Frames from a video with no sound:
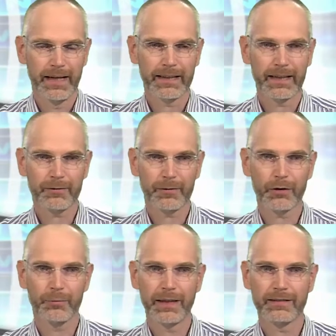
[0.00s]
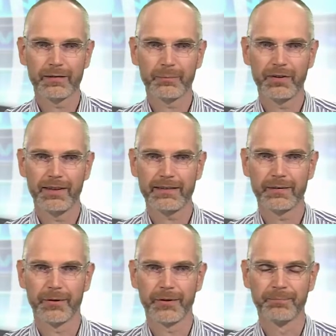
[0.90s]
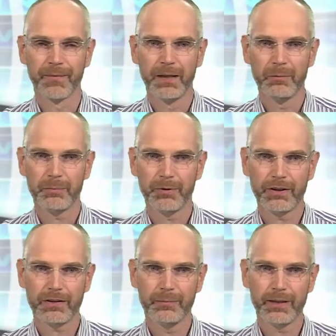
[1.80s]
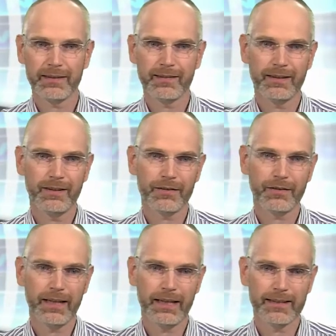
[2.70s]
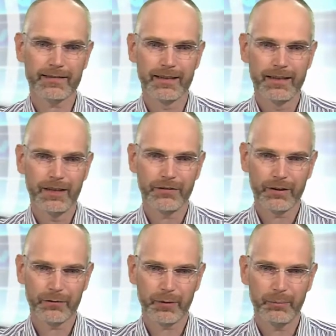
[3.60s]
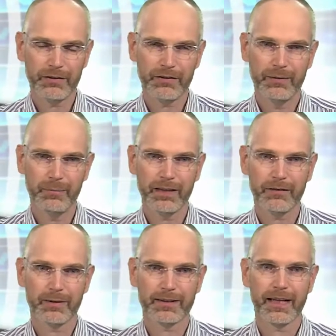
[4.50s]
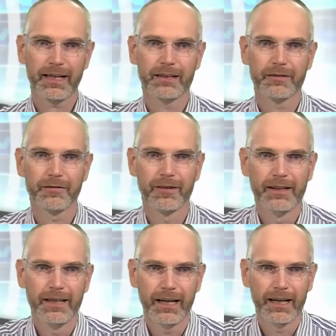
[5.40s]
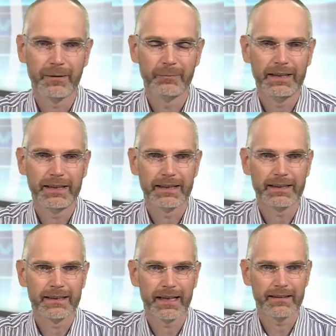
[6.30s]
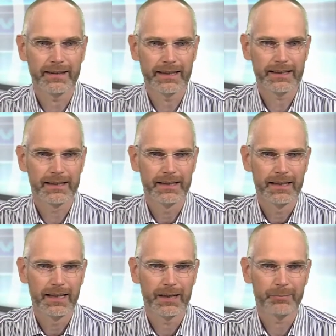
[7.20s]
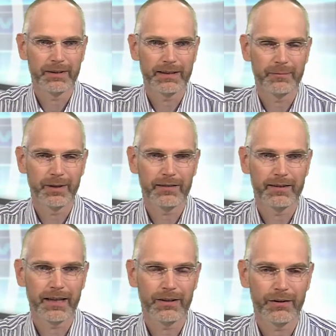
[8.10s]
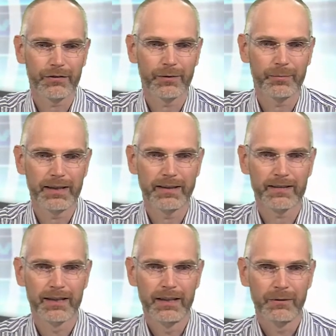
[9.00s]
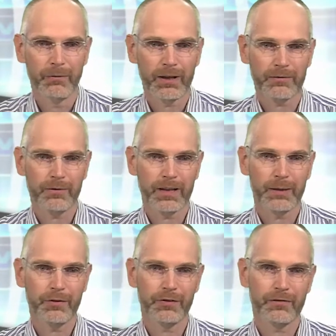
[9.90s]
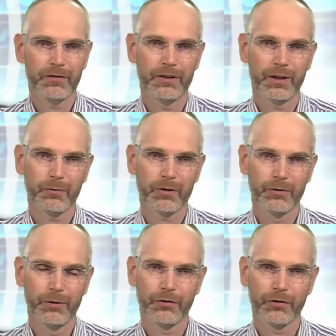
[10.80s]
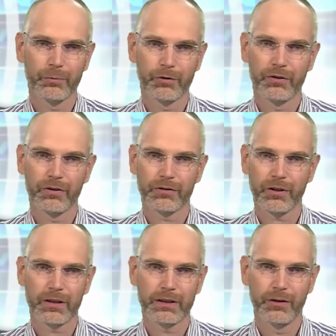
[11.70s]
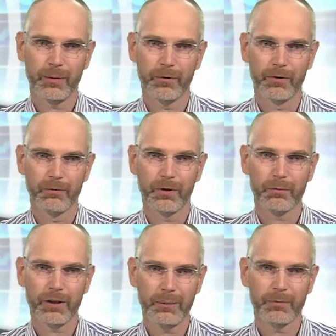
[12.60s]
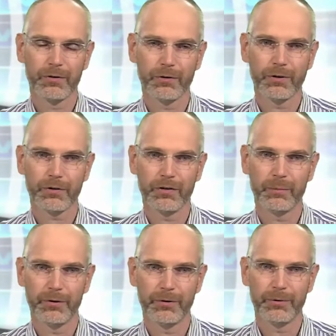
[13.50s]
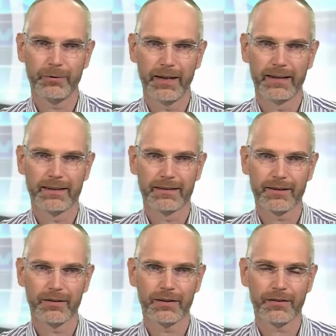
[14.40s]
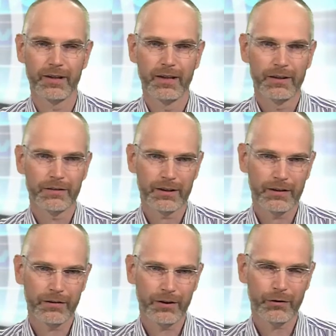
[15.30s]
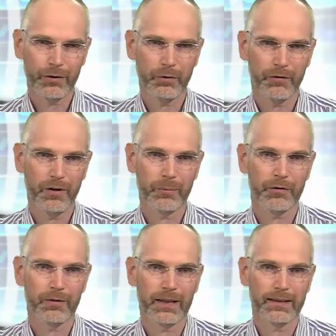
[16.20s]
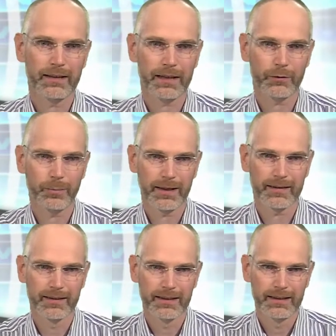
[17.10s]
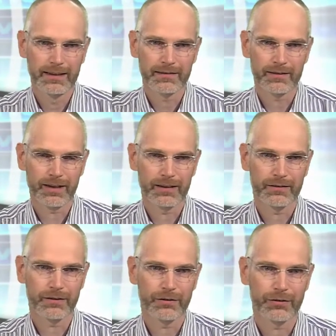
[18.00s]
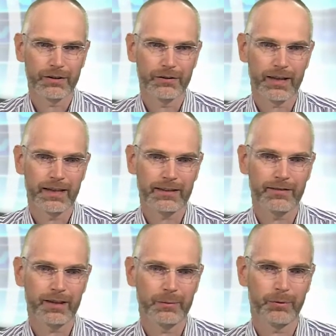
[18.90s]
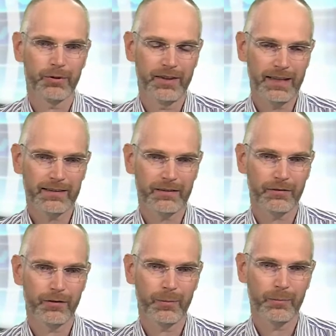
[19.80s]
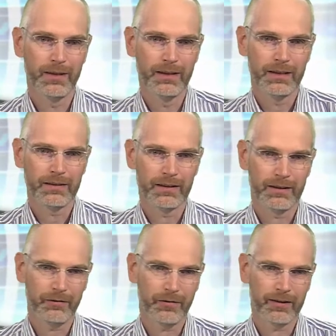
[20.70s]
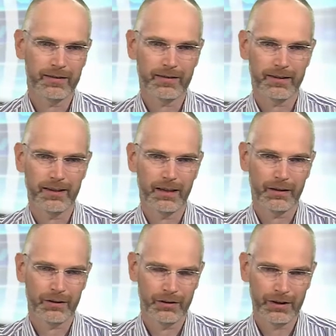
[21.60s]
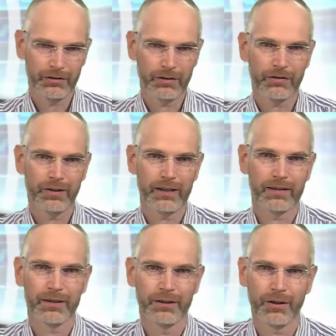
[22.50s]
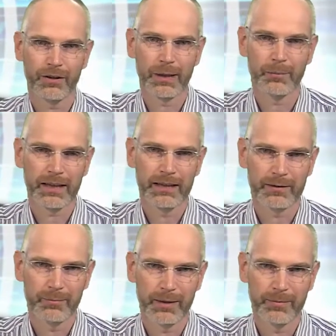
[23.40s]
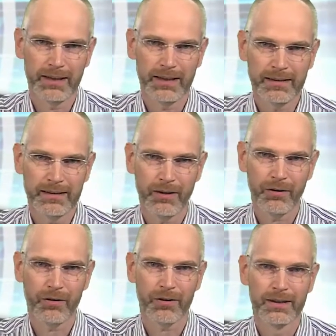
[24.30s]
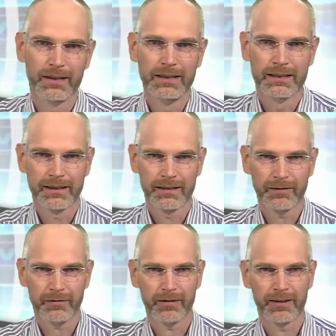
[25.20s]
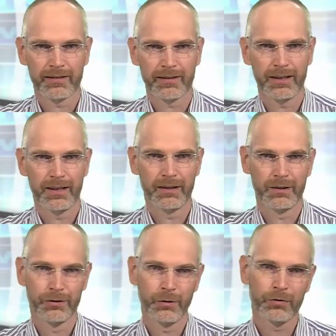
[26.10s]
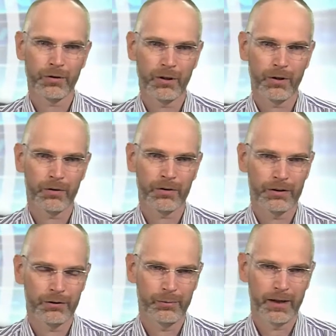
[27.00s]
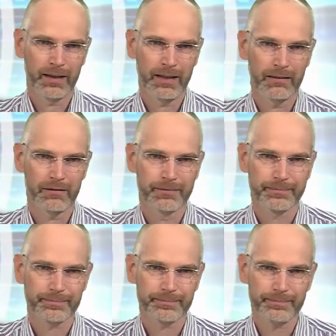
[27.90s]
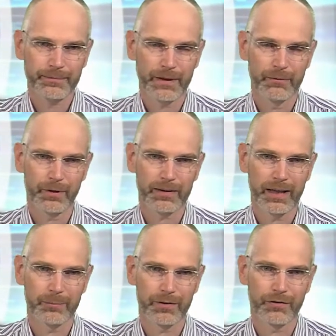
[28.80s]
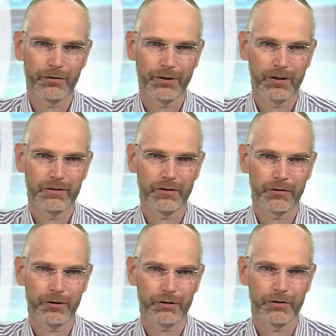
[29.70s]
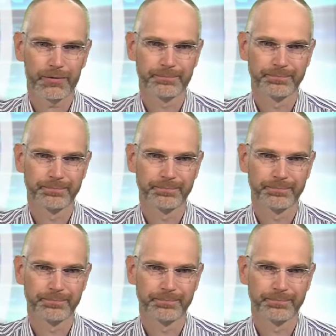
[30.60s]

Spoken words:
And that, of course, makes it predictable. But predictability also has a sort of capacity management kind of meaning, I think. Predictability can also mean that what happens if the number of users would suddenly double? What would happen to your CPU then? So this is also a performance-related aspect. So that you can actually predict from the different conditions that your application might be in, or the different user load that you might have, what happens to your infrastructure.